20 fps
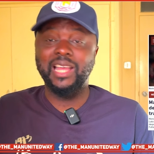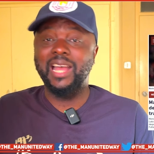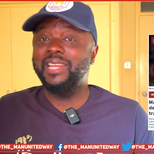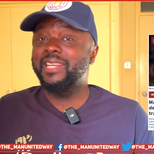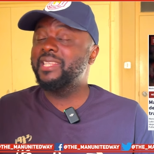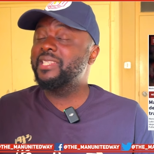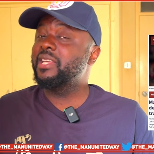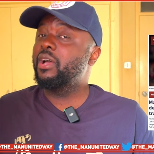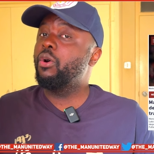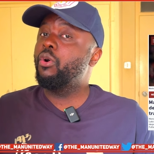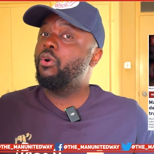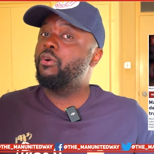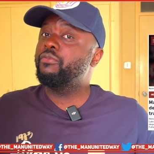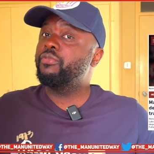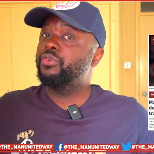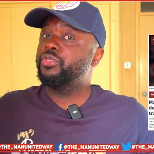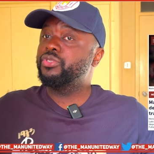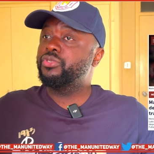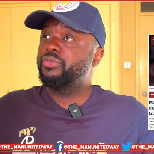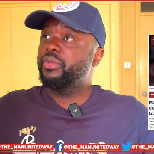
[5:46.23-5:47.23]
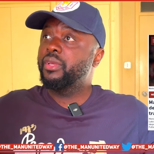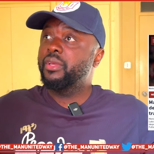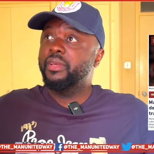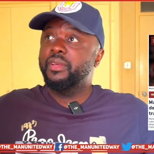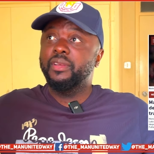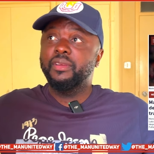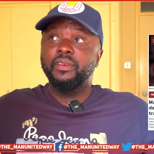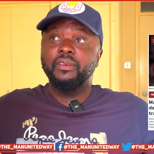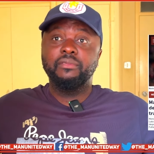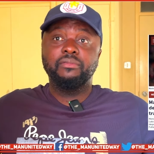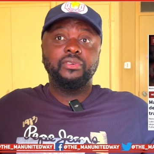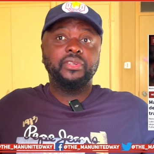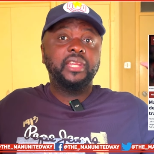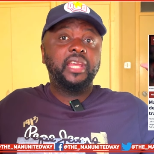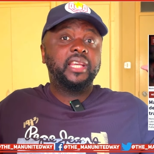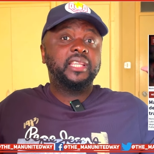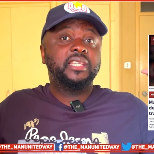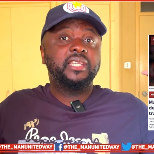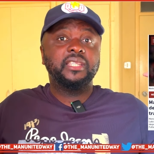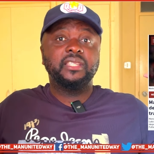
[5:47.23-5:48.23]
And these are all for
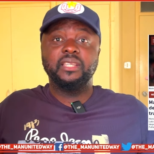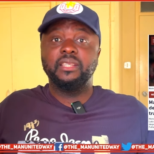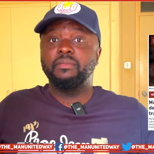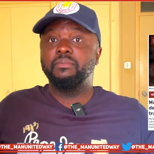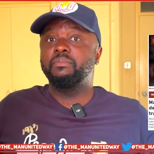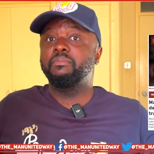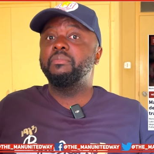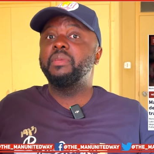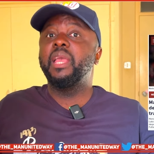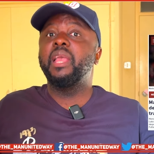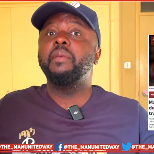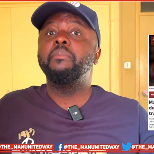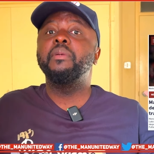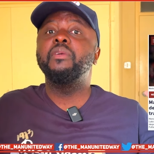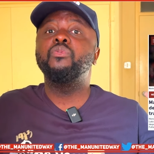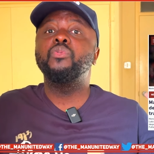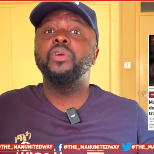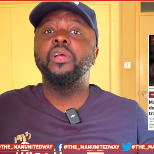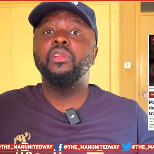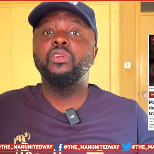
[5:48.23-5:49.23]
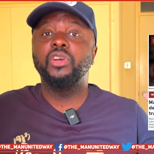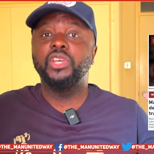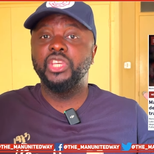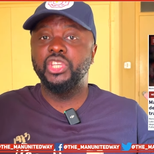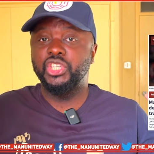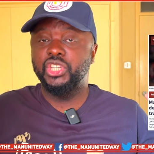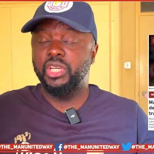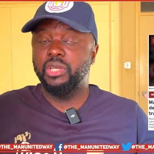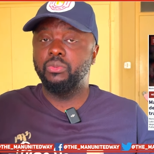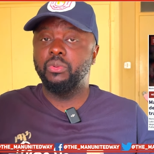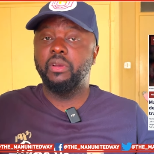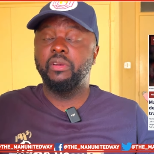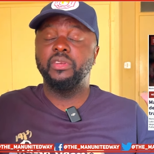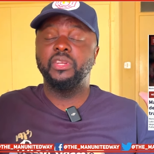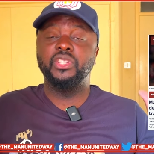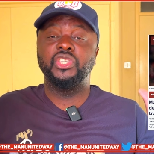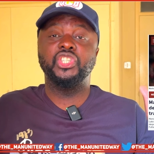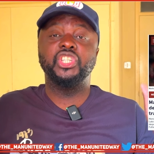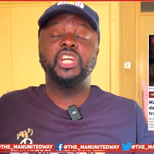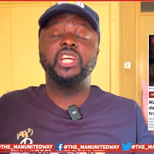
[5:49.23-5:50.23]
next season. Maybe if we are lucky,
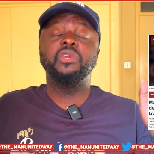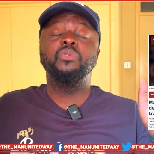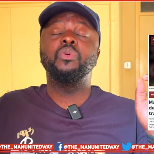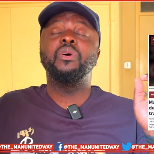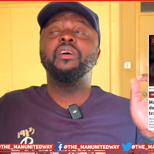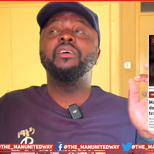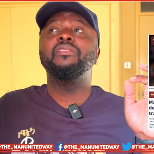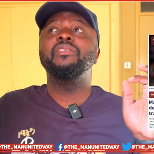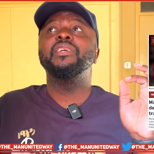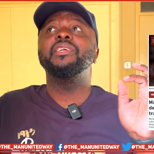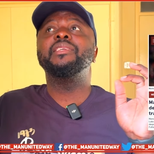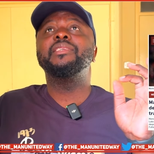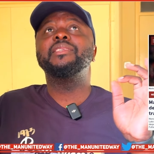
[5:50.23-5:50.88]
the January